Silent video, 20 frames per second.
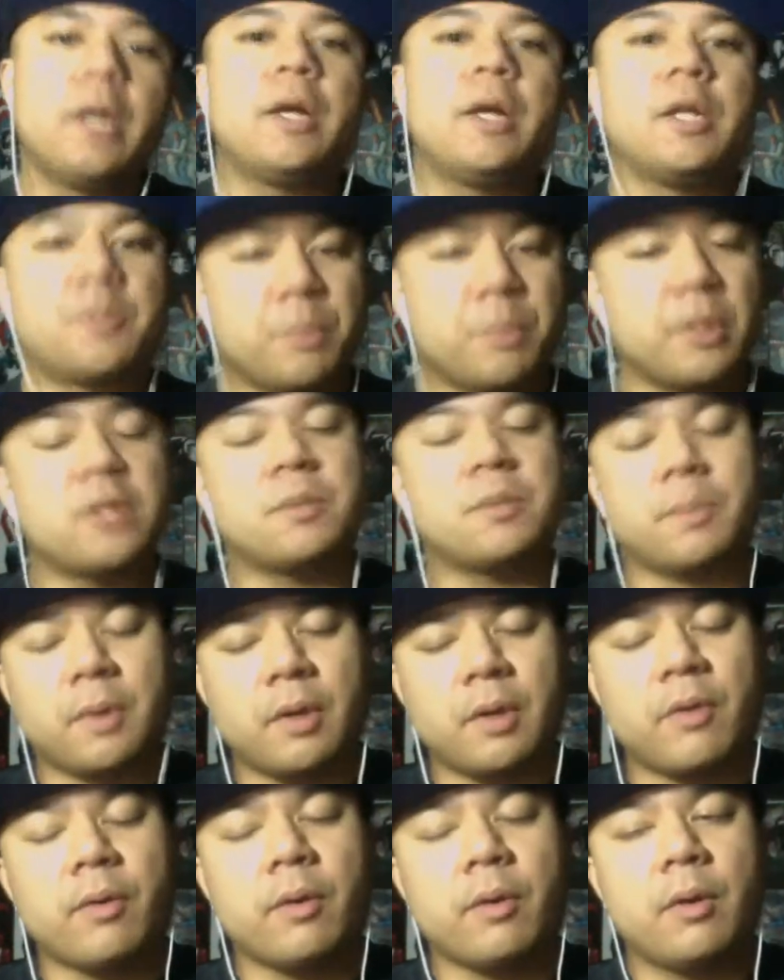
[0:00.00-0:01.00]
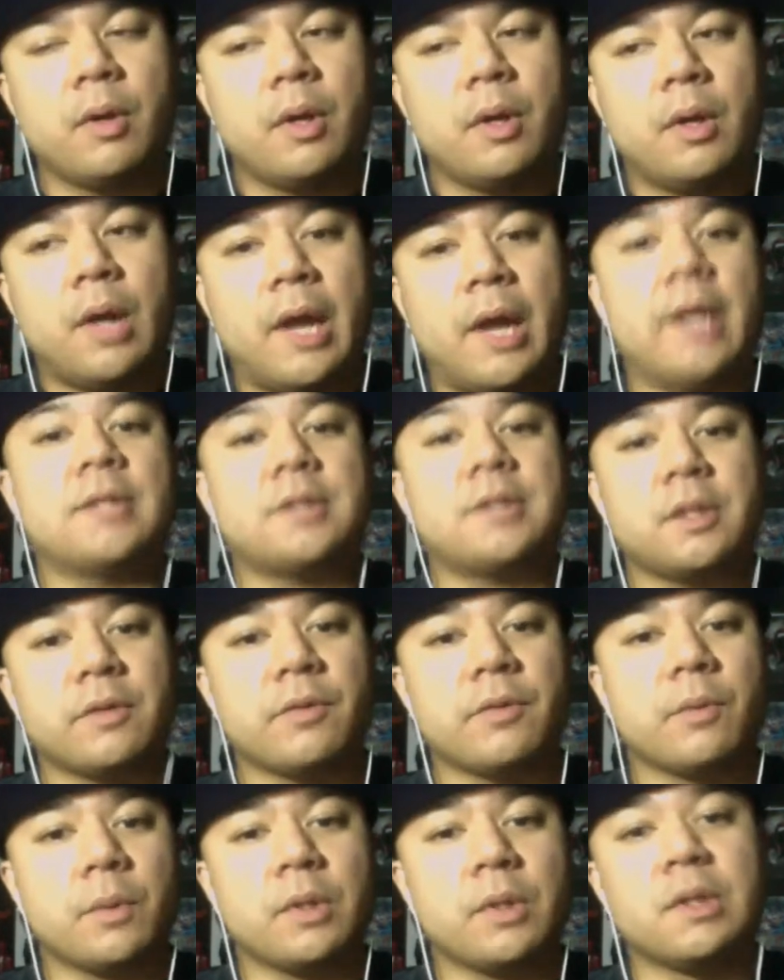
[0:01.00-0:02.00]
it's basically asking
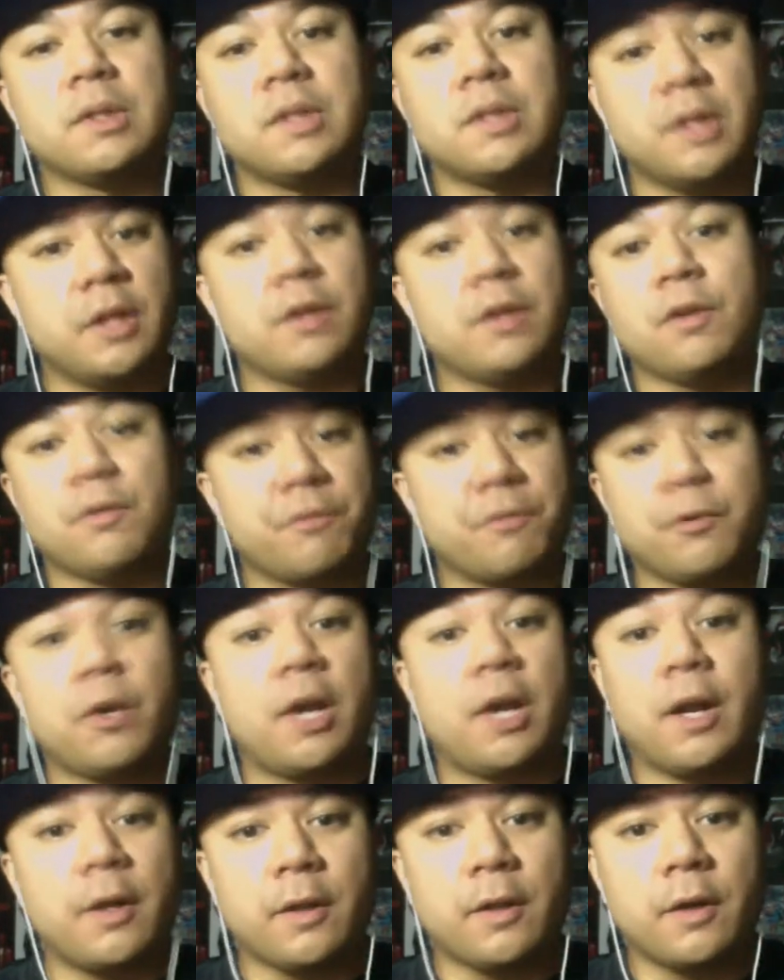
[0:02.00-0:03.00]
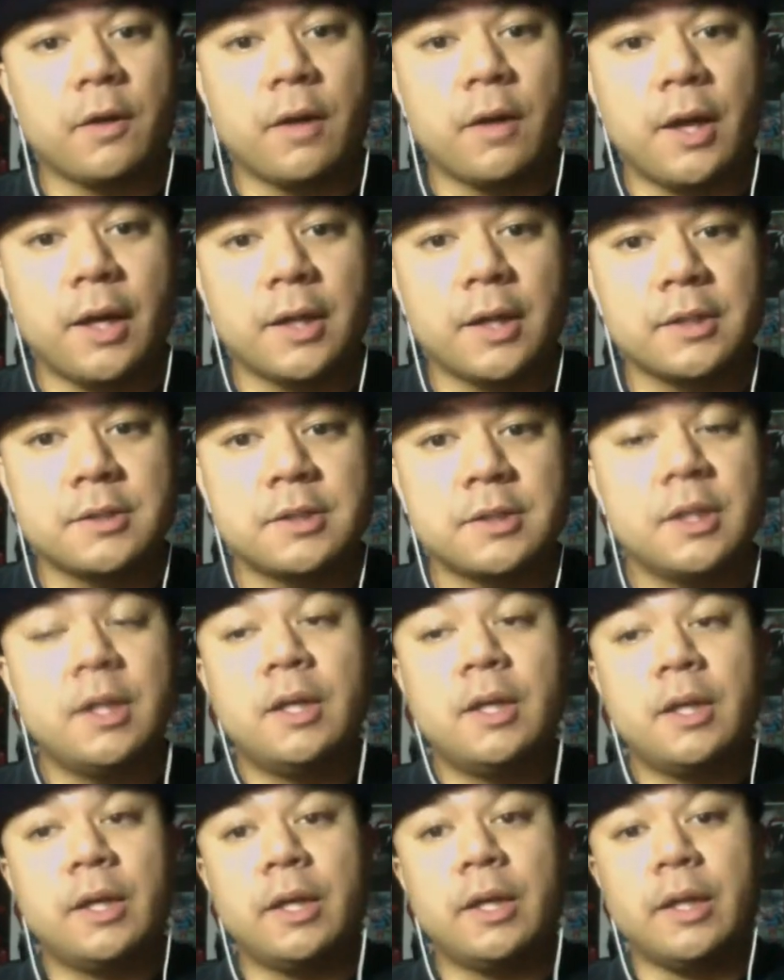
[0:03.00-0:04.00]
everyone to get their foot out of their ass
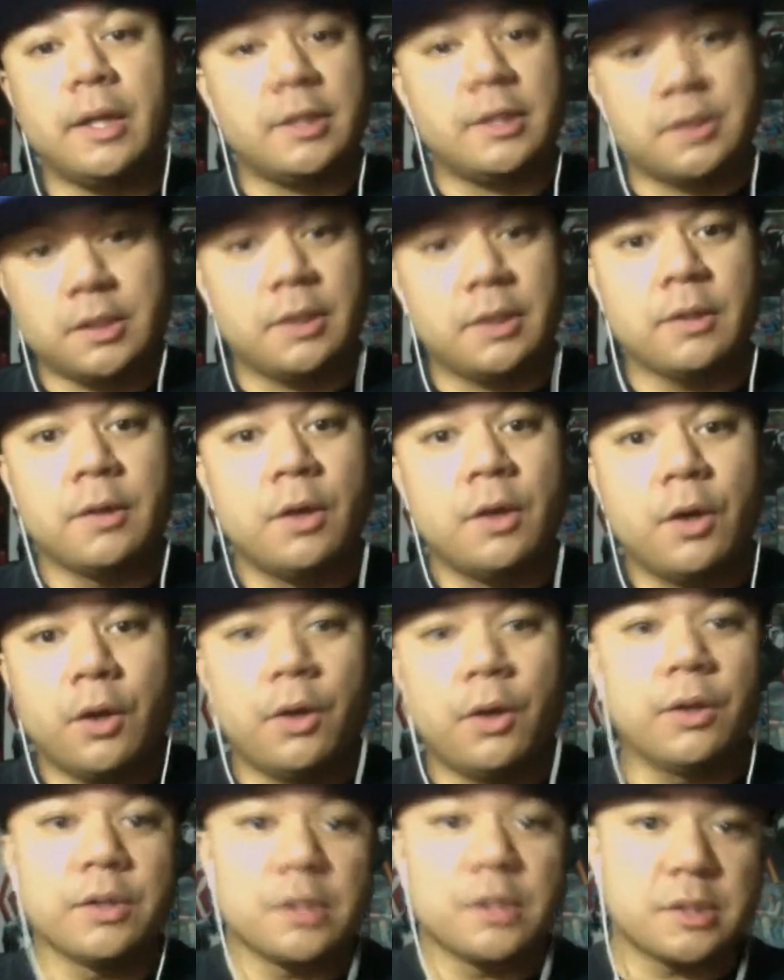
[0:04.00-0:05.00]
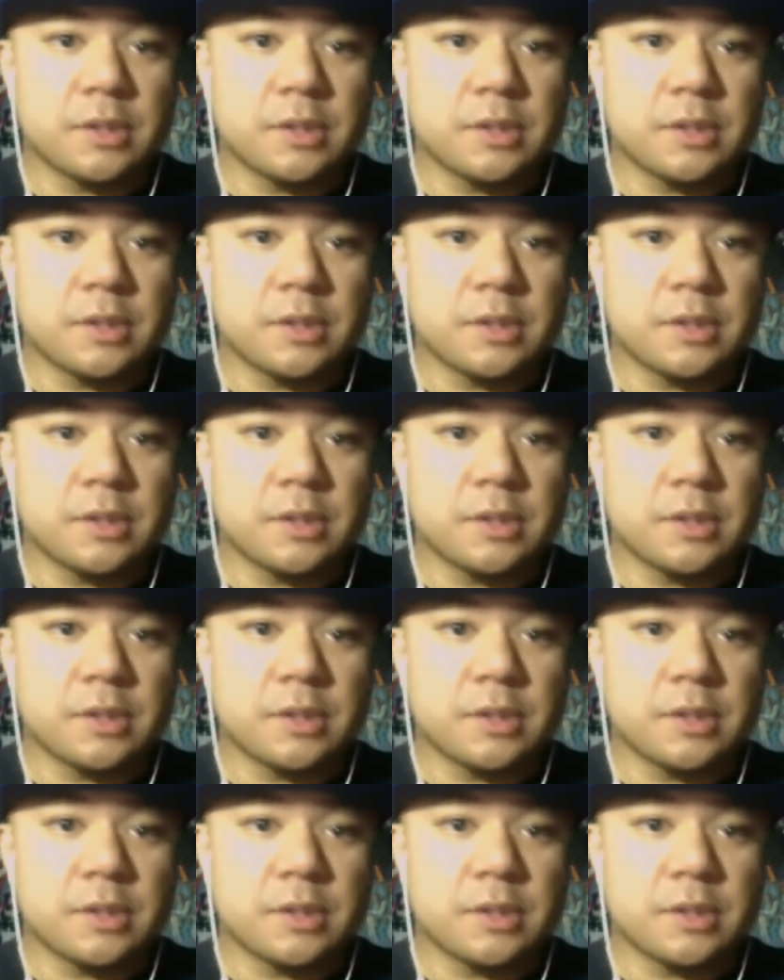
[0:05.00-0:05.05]
and asking all these